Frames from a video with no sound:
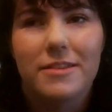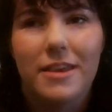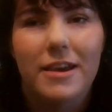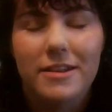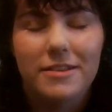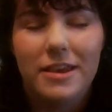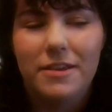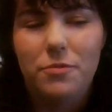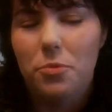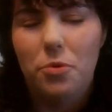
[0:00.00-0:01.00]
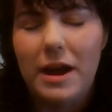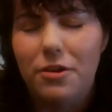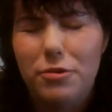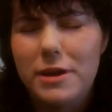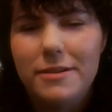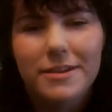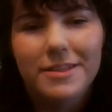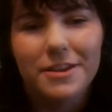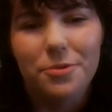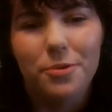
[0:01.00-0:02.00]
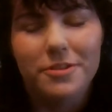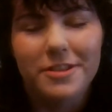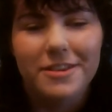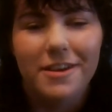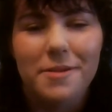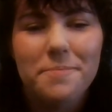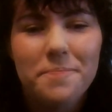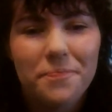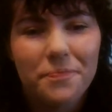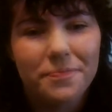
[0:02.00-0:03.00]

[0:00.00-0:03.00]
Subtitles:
even more angry than it was at the time.